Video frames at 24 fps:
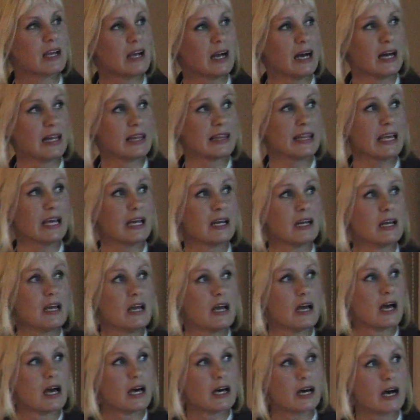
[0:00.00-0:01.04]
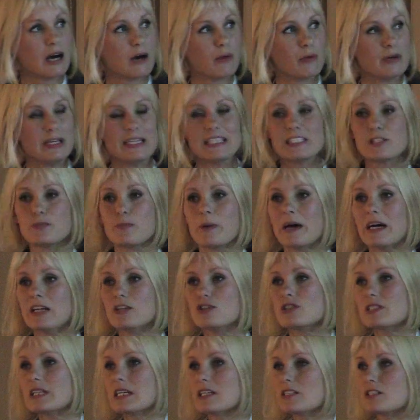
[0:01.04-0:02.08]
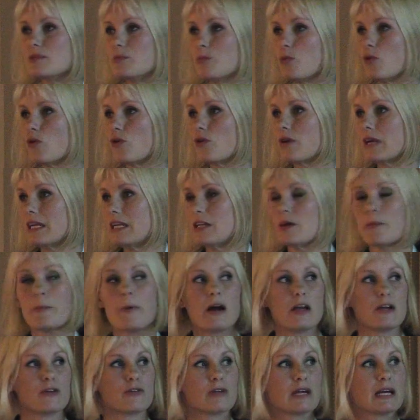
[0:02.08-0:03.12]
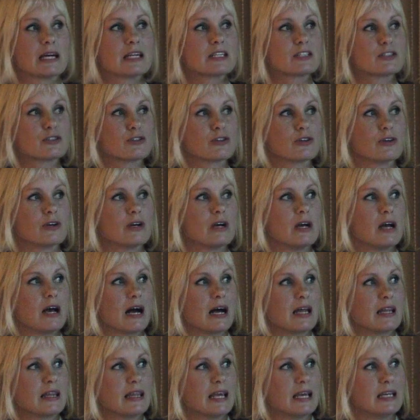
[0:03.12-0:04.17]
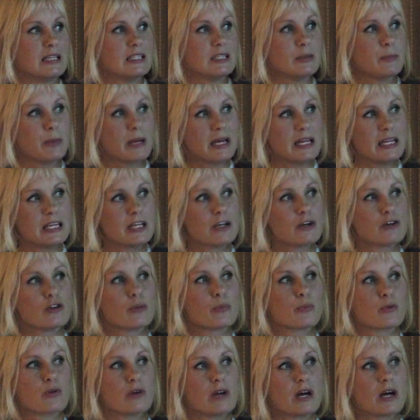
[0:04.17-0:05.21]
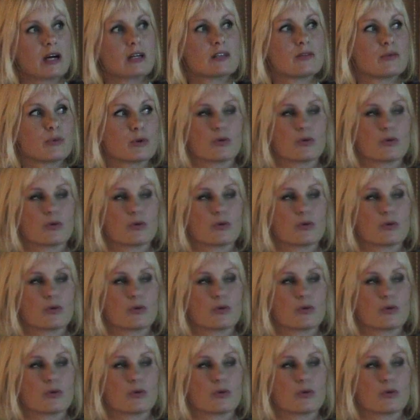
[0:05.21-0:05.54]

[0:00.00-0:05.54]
And then we expand the cells more in the bioreactor, and then depending on the product